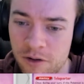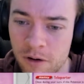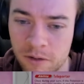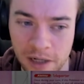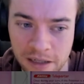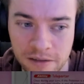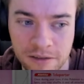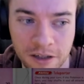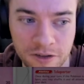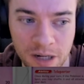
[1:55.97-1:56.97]
you are right,
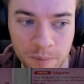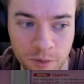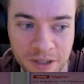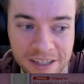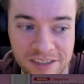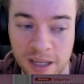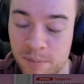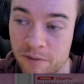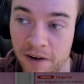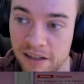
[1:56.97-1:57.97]
Garchomp only
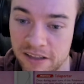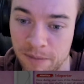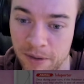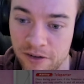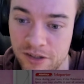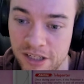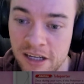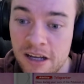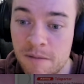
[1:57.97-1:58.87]
accepts fighting type energy,